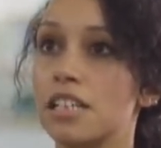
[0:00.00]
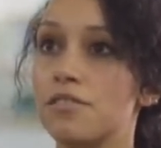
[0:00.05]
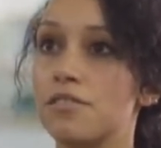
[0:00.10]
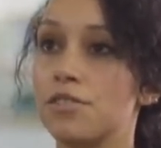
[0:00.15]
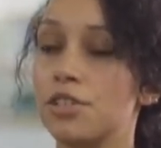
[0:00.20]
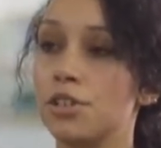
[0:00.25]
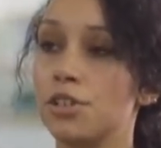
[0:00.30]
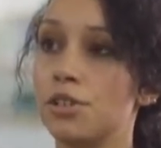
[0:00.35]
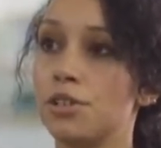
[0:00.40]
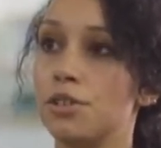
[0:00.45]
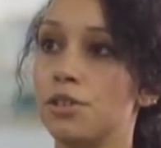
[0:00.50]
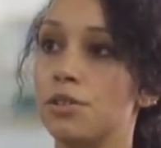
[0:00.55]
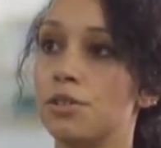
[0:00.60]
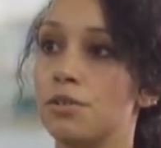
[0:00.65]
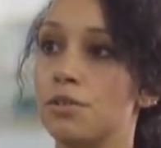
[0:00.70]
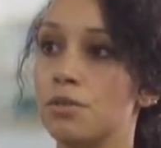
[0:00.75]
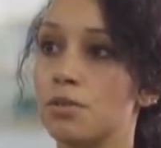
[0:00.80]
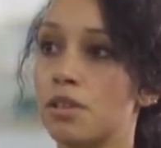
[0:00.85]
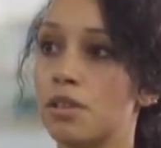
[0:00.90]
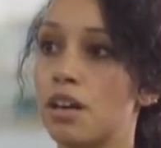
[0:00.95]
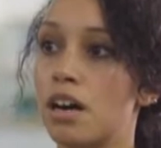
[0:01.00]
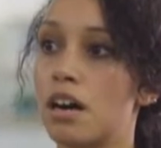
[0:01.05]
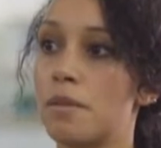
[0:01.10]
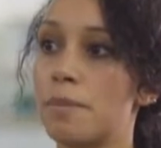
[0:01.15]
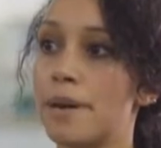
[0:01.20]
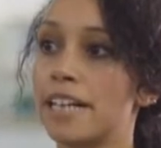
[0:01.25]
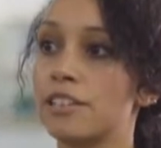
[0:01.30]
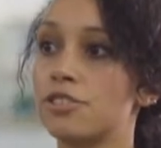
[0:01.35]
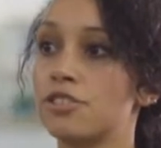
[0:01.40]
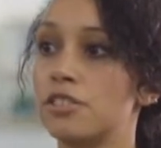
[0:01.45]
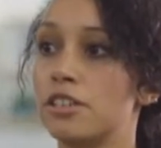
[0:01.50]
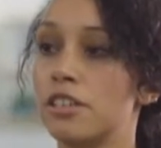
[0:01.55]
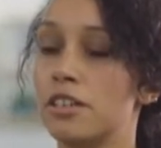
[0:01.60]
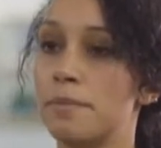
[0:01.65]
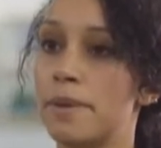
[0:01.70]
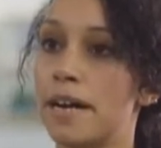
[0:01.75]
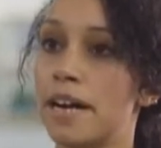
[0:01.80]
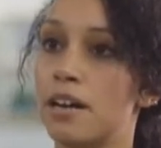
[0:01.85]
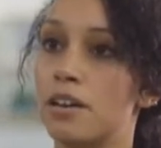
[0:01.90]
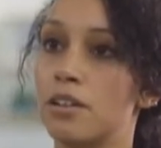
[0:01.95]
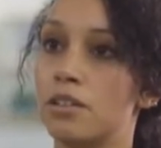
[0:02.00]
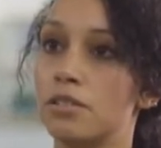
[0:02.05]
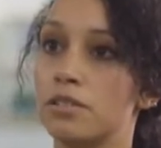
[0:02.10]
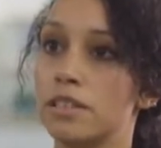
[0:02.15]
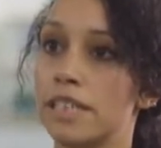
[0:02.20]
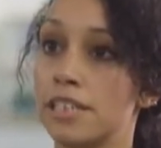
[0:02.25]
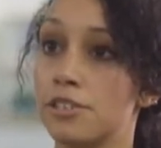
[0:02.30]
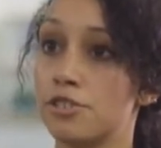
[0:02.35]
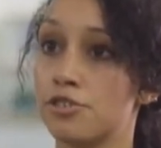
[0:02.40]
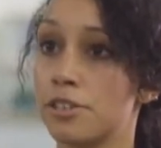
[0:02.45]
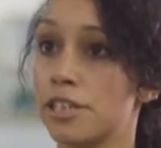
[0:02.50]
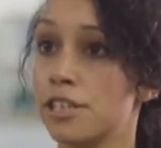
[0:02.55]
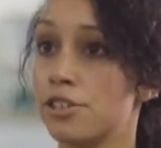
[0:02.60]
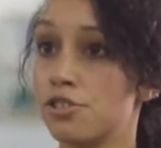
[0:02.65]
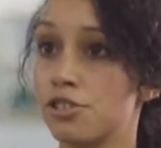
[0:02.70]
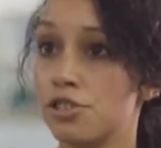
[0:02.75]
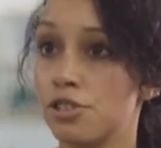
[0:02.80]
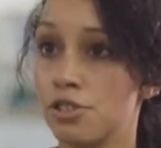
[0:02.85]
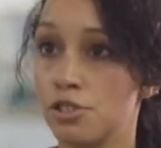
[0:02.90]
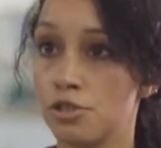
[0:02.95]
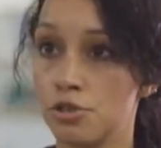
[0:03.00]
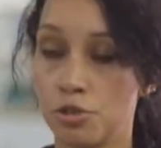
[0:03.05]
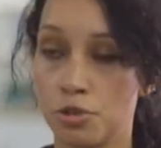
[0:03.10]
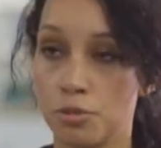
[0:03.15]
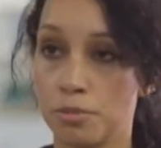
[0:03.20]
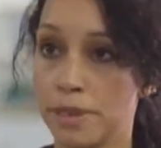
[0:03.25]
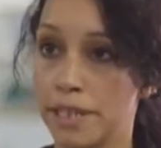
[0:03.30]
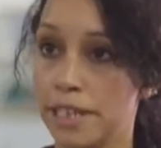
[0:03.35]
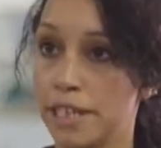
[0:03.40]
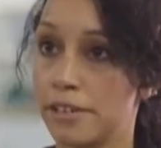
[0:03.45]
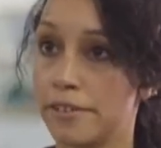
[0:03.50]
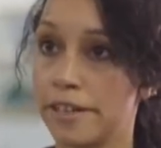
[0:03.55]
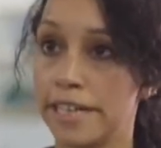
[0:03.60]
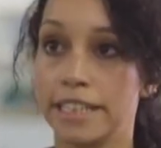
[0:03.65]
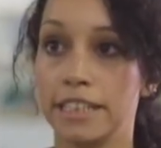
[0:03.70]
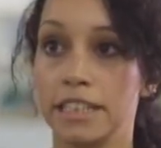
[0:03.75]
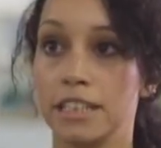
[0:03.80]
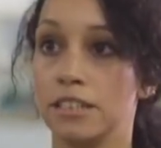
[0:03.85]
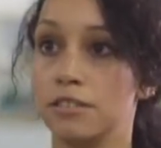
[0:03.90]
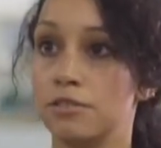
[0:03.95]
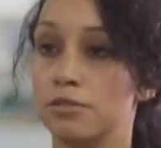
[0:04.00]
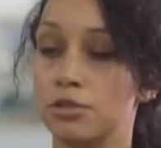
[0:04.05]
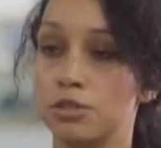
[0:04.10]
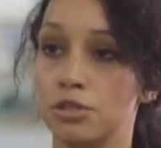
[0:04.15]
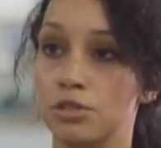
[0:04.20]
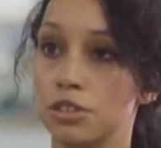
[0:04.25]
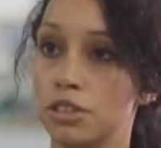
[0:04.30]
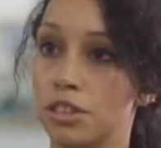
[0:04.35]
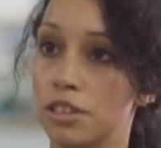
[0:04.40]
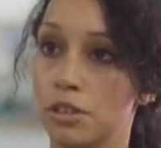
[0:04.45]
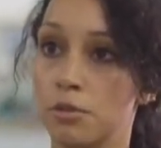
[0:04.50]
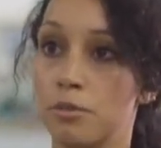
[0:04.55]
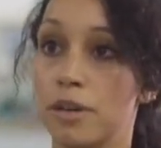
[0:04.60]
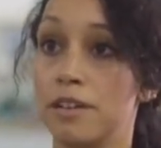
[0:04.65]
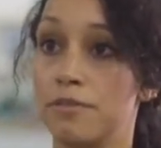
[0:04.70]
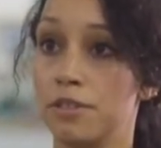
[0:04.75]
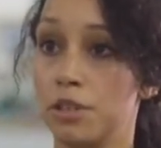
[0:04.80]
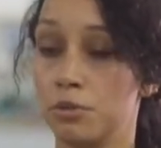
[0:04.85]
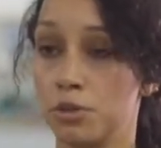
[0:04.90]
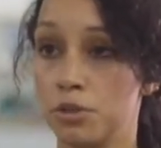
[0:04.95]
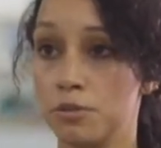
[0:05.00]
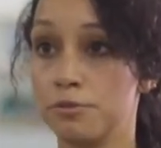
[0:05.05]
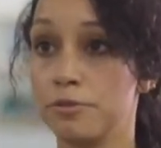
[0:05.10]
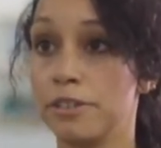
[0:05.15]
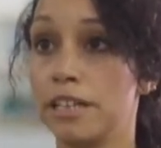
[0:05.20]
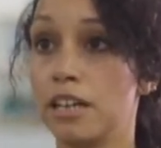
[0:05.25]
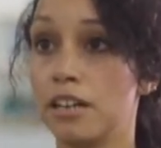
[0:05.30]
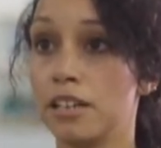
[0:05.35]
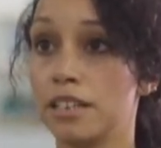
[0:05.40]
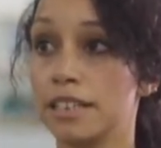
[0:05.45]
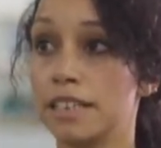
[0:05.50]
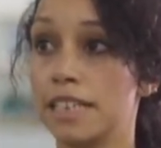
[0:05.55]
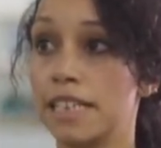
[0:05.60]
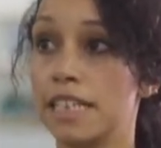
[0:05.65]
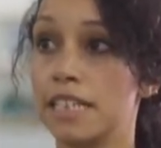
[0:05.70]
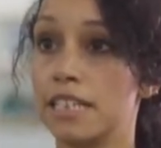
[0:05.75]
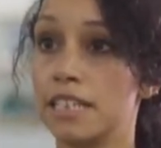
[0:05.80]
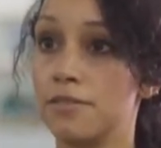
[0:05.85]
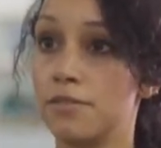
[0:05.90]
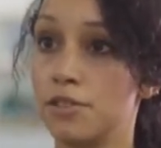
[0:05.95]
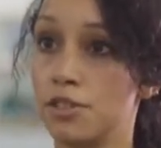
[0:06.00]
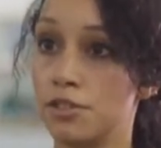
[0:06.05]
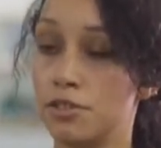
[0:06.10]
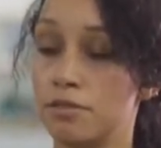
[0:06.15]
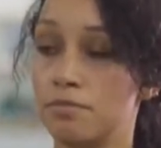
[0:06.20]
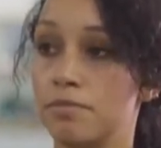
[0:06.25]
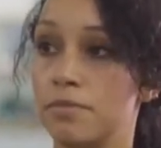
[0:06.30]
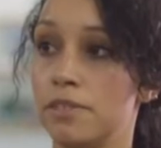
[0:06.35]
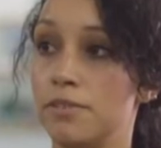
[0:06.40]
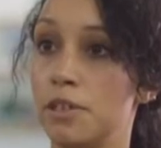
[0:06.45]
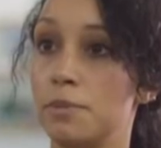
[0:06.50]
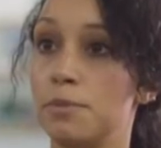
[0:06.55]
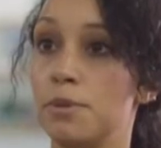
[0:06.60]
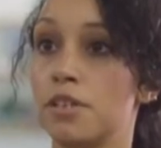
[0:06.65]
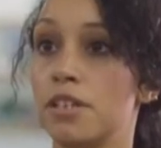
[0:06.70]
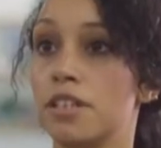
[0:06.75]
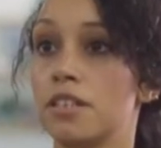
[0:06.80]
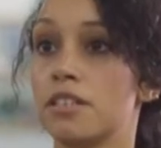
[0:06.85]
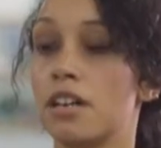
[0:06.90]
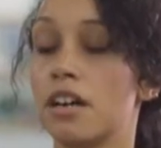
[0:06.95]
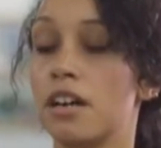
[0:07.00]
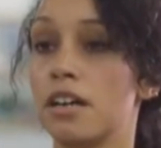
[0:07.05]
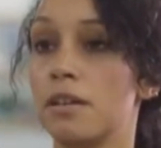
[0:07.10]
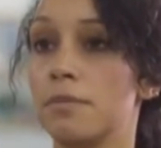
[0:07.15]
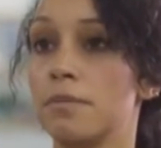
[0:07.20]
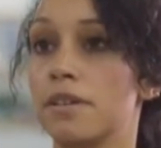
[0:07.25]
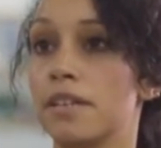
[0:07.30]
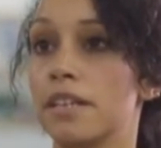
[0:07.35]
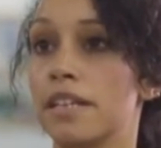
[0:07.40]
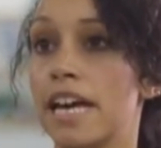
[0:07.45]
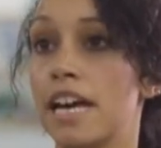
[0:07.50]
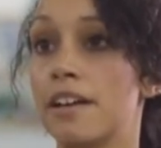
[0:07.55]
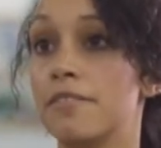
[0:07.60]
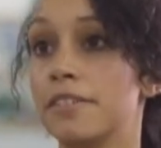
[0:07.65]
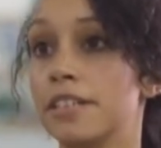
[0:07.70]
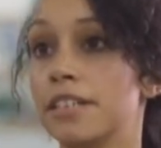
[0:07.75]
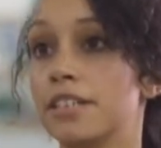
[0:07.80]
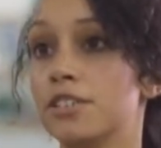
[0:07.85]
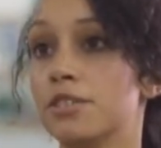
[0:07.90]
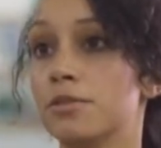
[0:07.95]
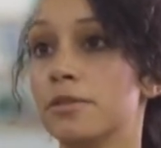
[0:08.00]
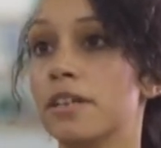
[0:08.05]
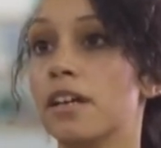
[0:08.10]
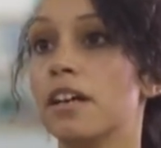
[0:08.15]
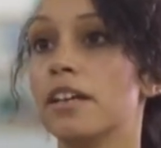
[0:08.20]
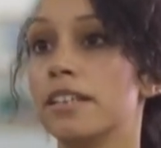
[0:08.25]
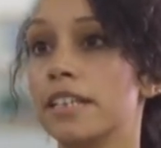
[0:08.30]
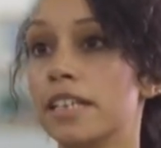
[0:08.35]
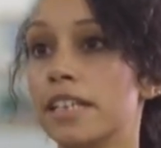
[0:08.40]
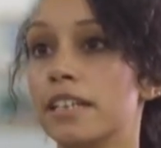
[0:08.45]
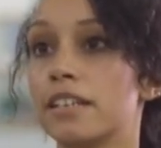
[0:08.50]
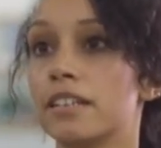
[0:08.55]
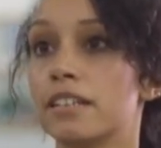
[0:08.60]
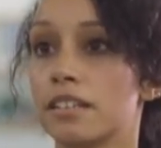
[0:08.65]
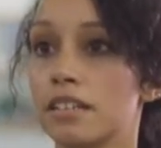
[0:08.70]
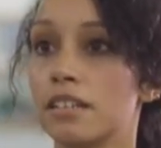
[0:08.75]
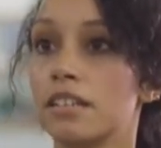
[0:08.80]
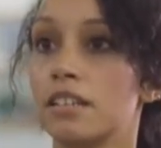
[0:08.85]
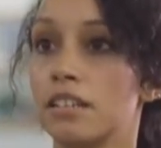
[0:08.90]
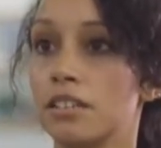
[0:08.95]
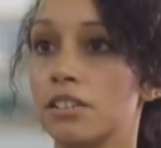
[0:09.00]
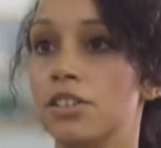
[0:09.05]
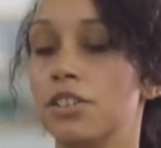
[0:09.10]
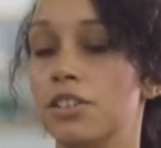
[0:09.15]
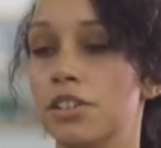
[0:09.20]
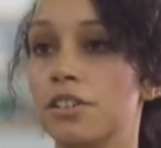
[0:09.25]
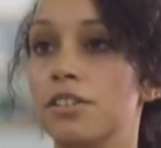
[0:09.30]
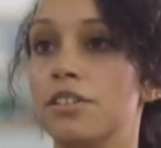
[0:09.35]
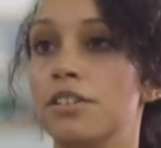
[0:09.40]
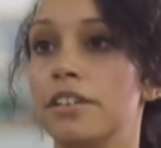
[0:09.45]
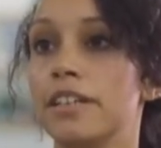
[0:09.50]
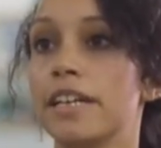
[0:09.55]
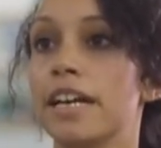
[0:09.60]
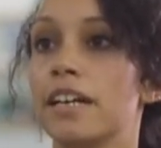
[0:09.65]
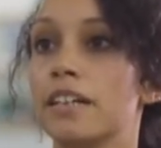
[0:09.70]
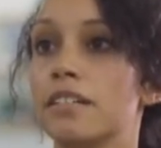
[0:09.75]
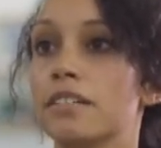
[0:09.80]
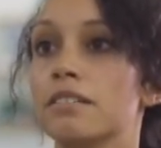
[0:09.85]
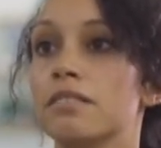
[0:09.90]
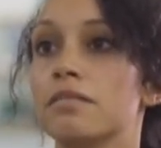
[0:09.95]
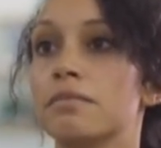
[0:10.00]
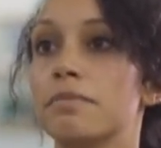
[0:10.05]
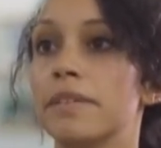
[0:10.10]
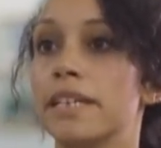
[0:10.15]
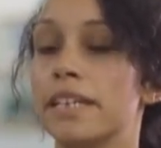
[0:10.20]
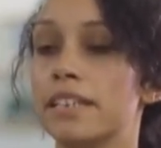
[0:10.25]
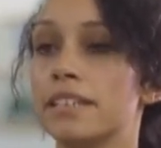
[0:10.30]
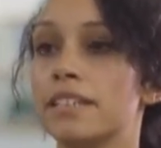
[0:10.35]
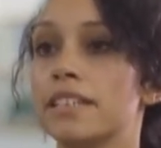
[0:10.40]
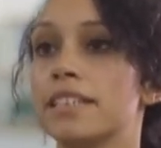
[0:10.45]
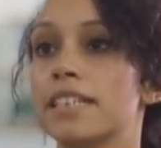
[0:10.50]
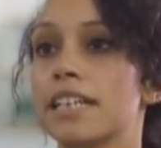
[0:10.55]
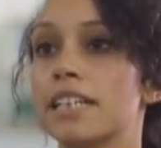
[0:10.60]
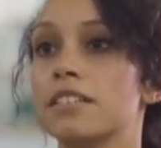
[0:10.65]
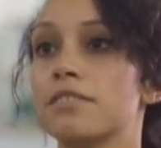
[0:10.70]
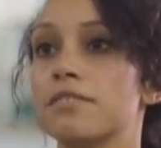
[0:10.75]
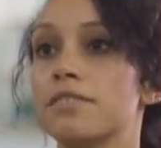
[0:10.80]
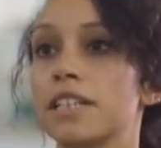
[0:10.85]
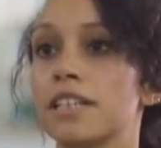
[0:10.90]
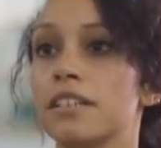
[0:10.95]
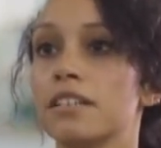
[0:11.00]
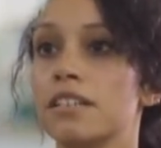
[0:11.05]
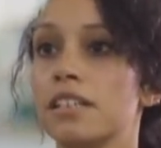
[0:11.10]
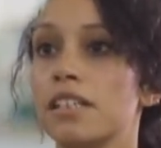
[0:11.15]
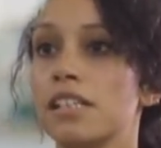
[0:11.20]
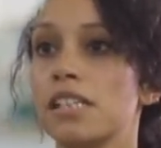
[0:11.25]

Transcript: if you are passionate about illustration or being creative or, you know, whatever you want to freelance in, if you put the time and the effort into it, I think, you know, you can make a success of it.